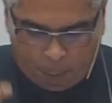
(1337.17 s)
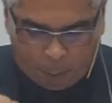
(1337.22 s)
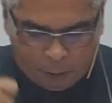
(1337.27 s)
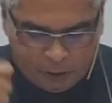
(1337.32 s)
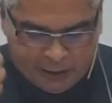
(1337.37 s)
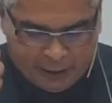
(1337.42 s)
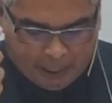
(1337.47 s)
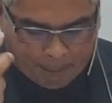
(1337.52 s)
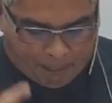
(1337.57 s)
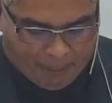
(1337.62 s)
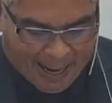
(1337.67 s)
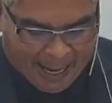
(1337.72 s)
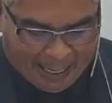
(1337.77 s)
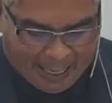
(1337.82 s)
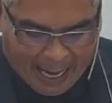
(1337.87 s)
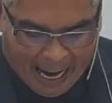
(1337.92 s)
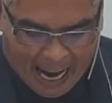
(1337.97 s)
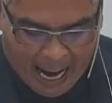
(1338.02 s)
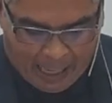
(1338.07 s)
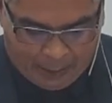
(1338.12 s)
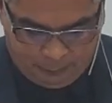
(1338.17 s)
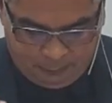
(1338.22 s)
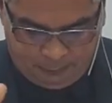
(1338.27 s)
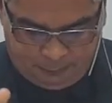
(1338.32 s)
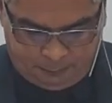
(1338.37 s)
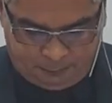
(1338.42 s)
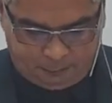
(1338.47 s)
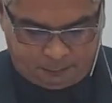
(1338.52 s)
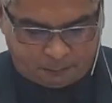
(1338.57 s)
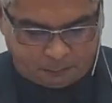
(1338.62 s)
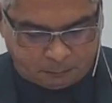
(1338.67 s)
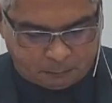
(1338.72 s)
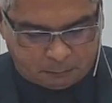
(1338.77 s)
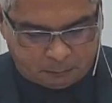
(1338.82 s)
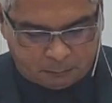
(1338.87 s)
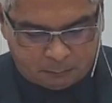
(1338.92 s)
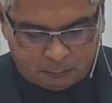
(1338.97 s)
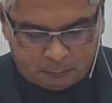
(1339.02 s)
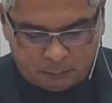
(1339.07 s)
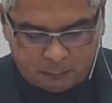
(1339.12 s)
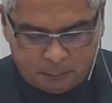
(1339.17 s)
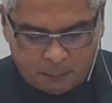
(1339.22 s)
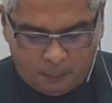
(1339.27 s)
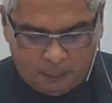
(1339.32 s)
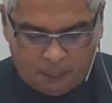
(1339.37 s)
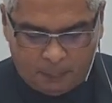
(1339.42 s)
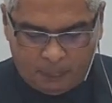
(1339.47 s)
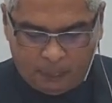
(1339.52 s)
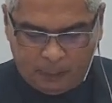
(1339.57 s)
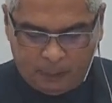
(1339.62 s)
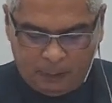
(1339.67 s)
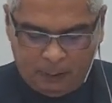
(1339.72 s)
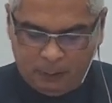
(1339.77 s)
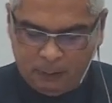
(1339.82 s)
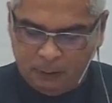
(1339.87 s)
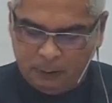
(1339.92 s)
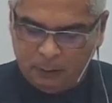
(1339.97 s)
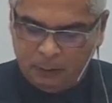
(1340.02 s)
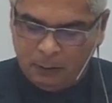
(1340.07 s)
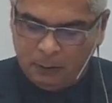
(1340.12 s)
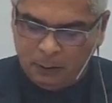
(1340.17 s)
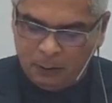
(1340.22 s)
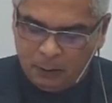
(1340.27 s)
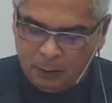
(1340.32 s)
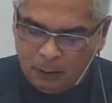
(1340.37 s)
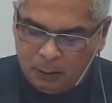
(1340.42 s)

And when he realized that he was unable to, to pay,